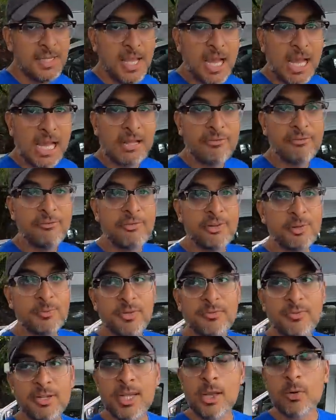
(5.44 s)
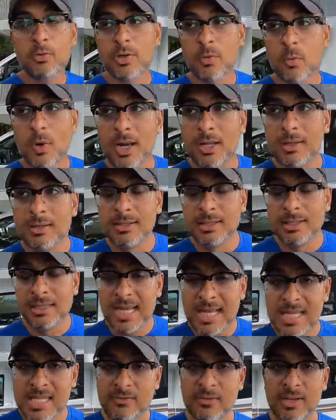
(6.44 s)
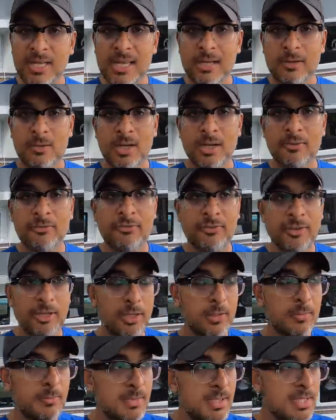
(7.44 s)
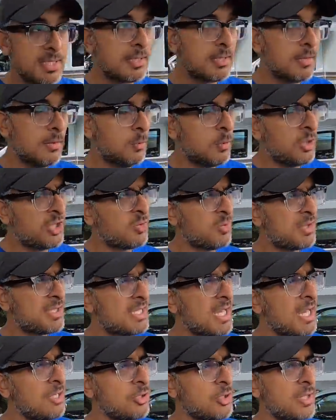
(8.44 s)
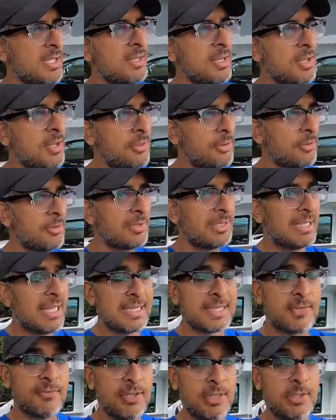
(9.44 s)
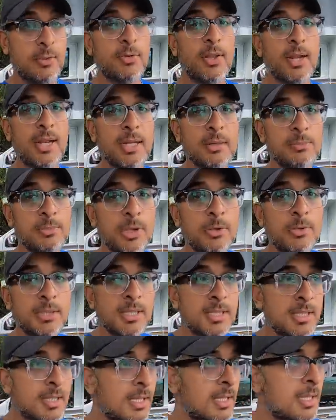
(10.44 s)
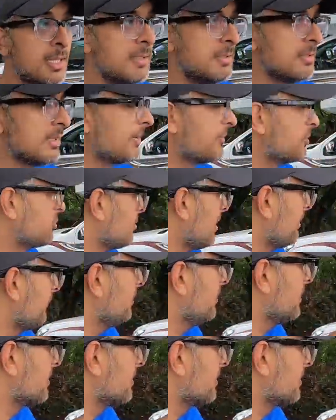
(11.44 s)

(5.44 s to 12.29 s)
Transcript: I haven't filmed a video in a while, and the last video I filmed, which was actually the third last video that I uploaded, I was driving